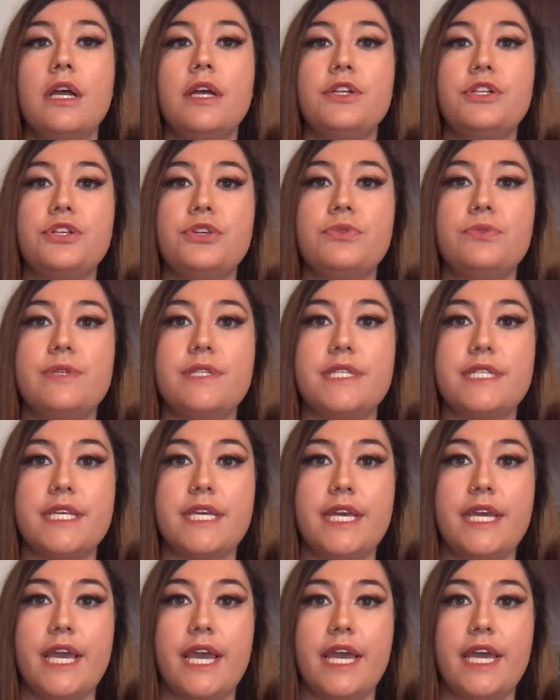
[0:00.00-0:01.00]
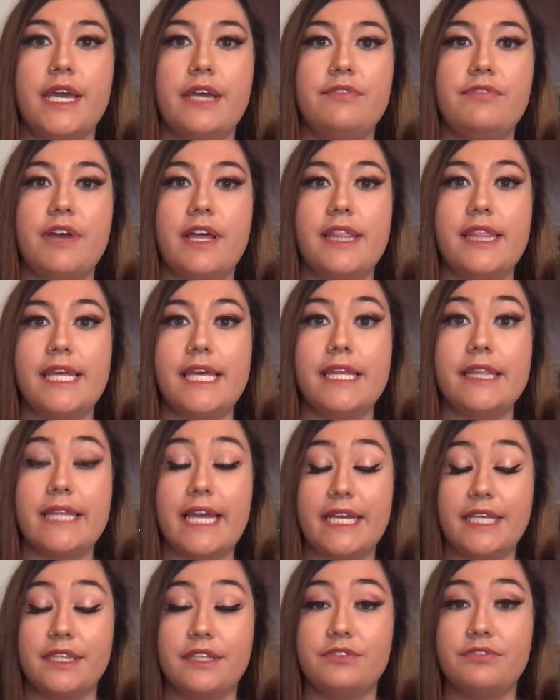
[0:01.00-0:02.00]
to see if the
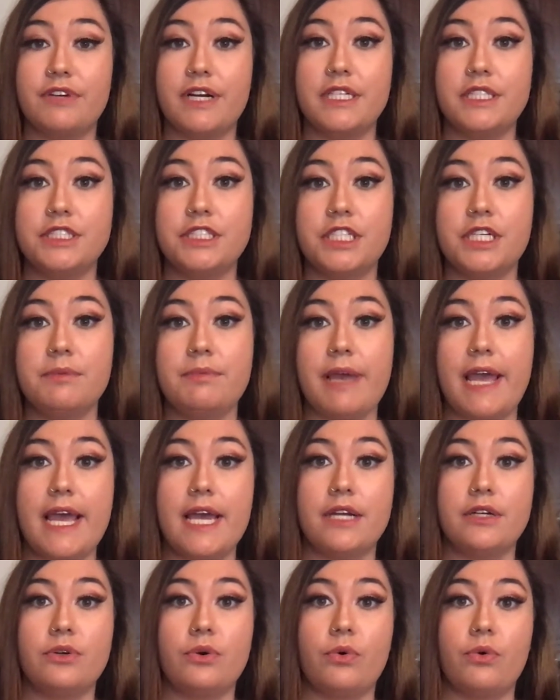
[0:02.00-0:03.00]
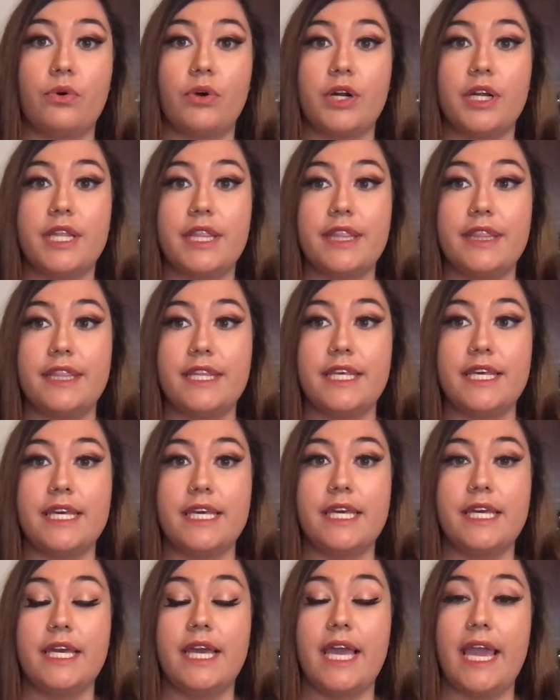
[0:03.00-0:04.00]
length of friendship and or
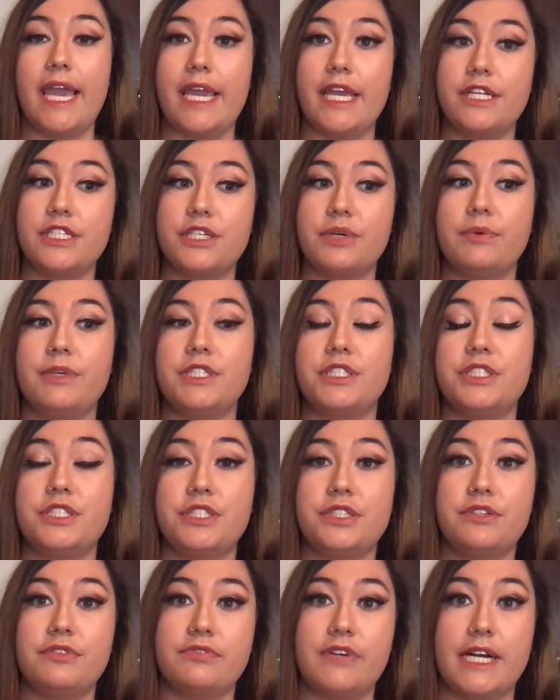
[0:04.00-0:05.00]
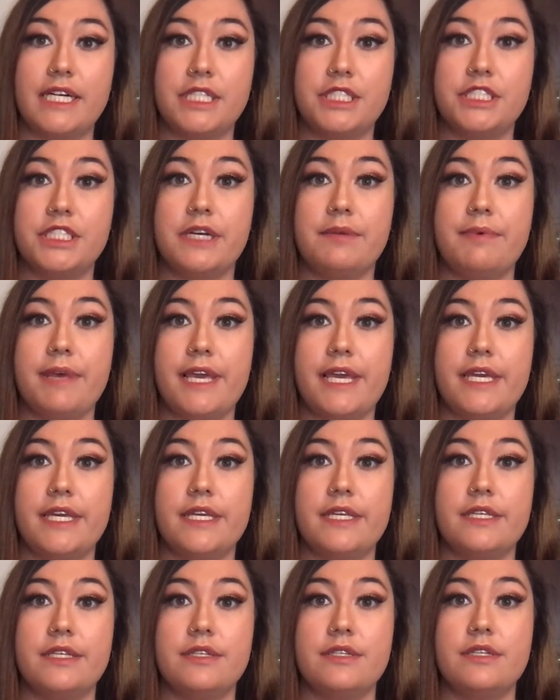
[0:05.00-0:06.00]
the age at which the friendship
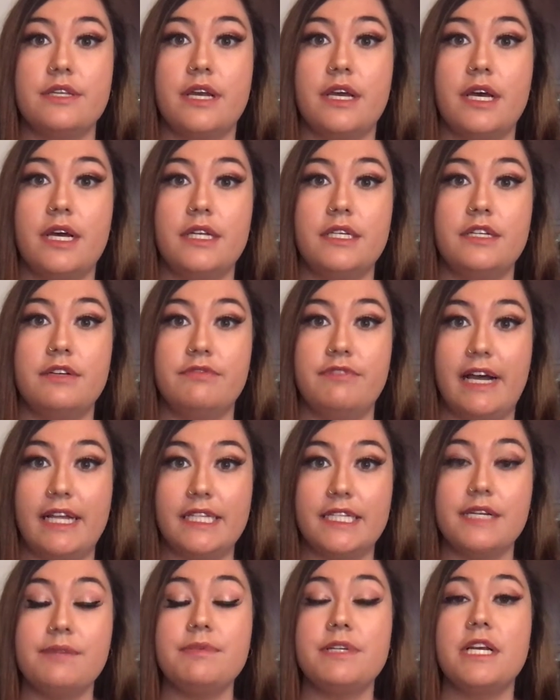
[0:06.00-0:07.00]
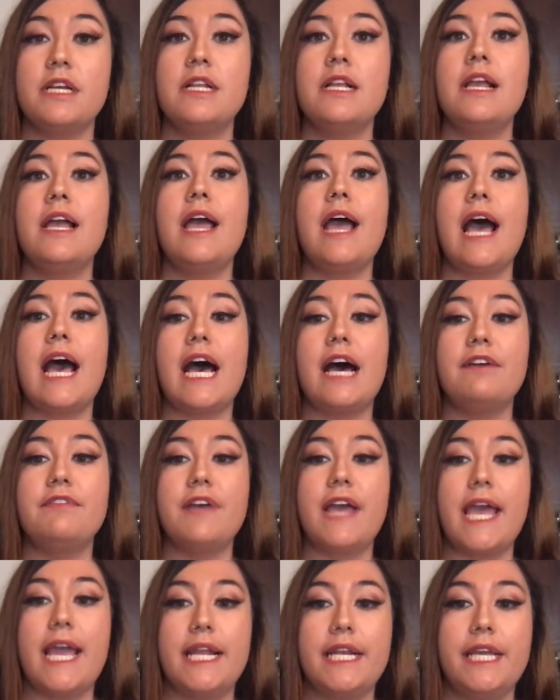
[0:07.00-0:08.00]
is developed have
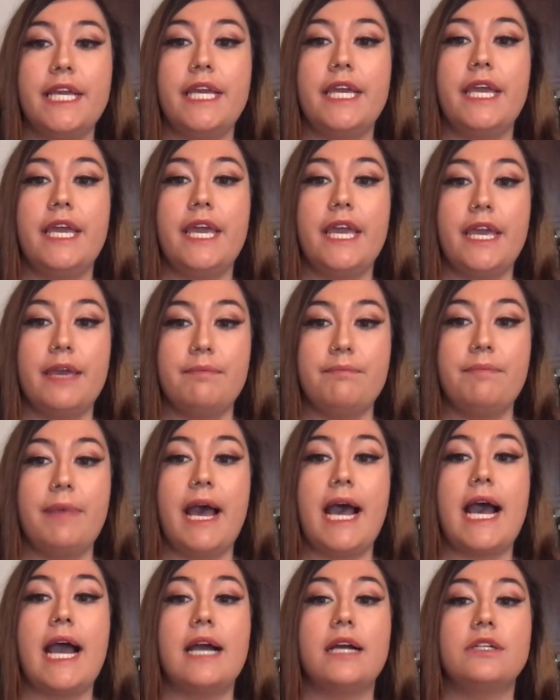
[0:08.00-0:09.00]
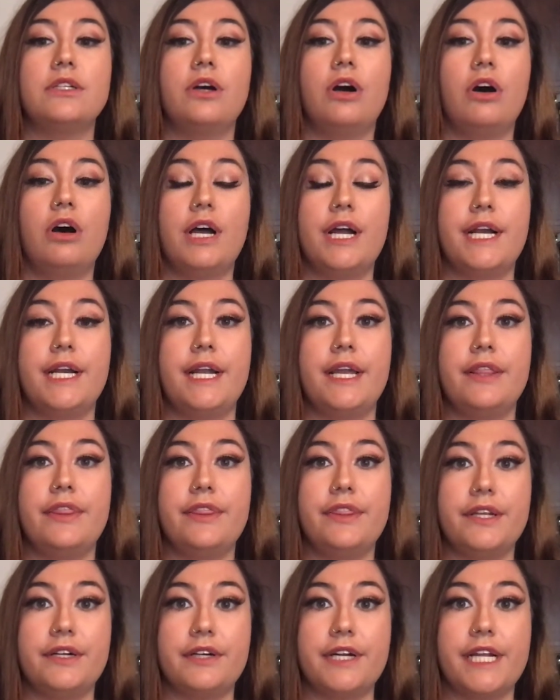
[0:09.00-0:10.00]
any impact on
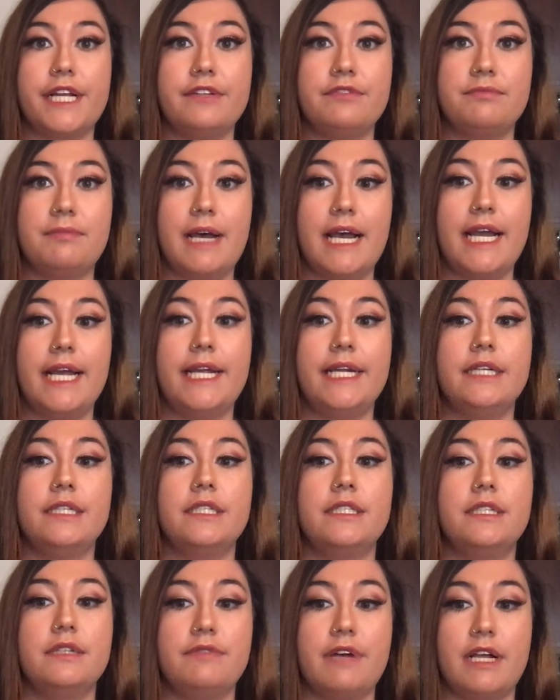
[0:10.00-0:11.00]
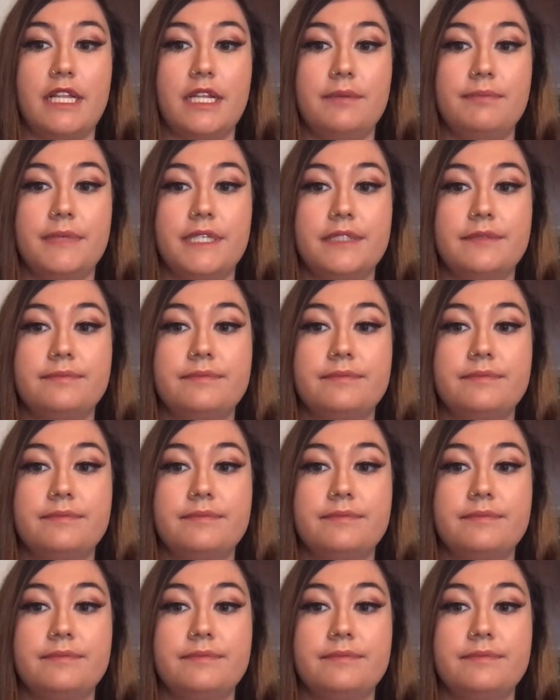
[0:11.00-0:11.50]
theory of mind development.